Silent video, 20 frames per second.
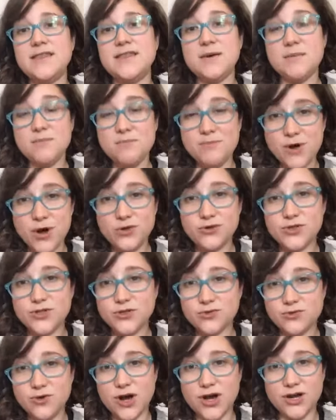The
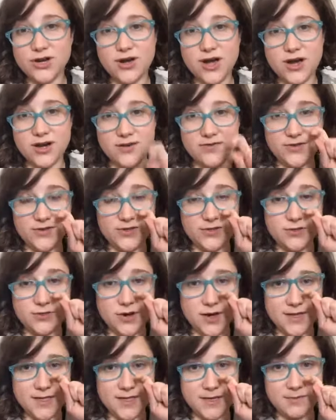most water out of a
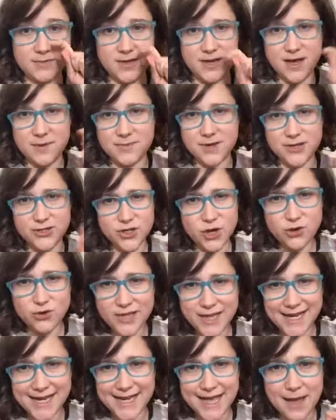straw sippy cup. Now don't
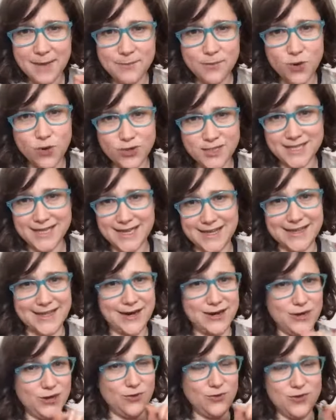let it get moldy in
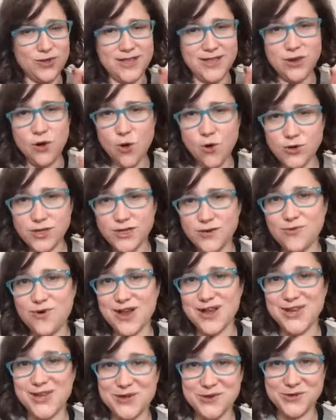there. You really only
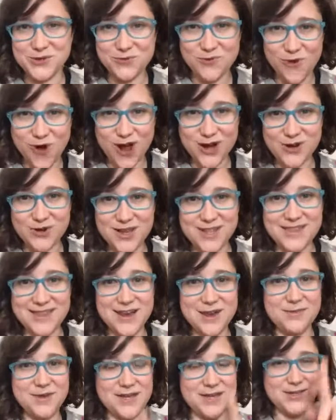want to use water in
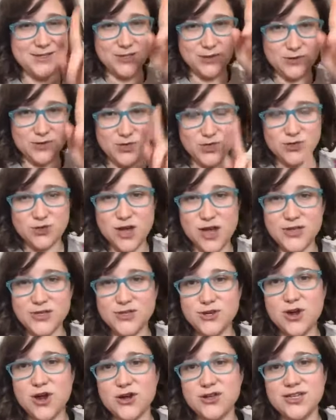there because those
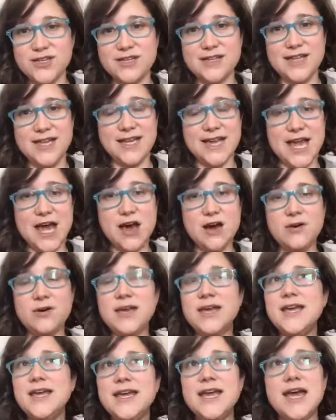straws are hard to clean out.
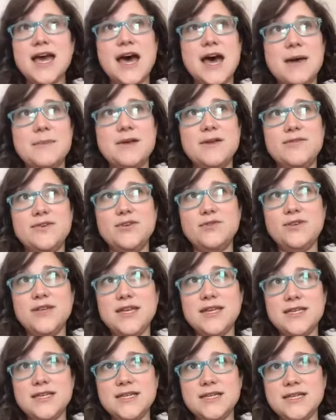If you
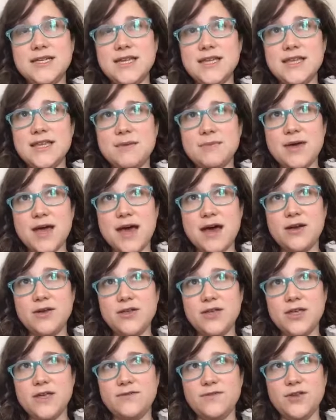need to clean them
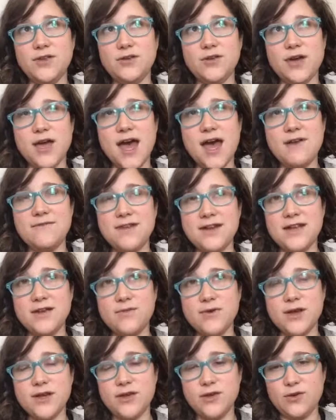out, if you
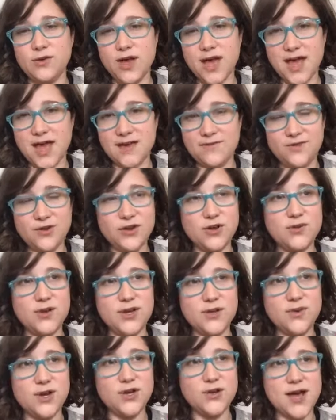know
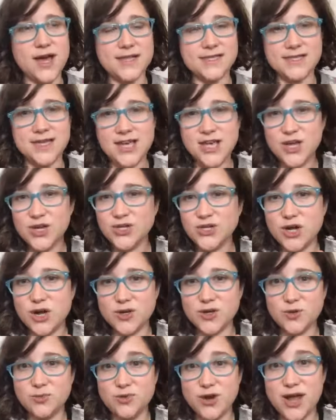anyone who has
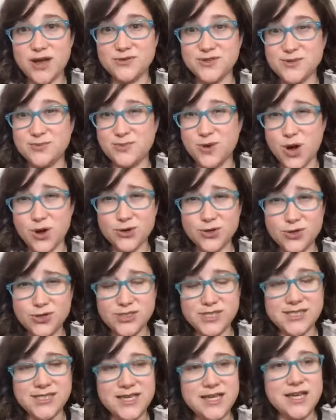Dr. Brown's
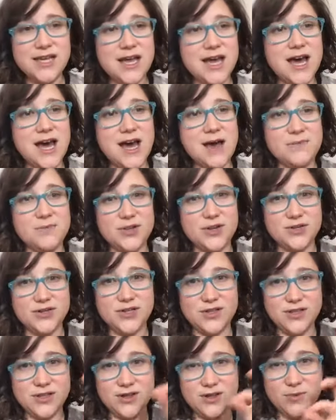bottles,
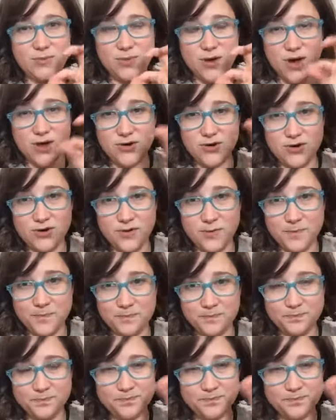there's a little bottle.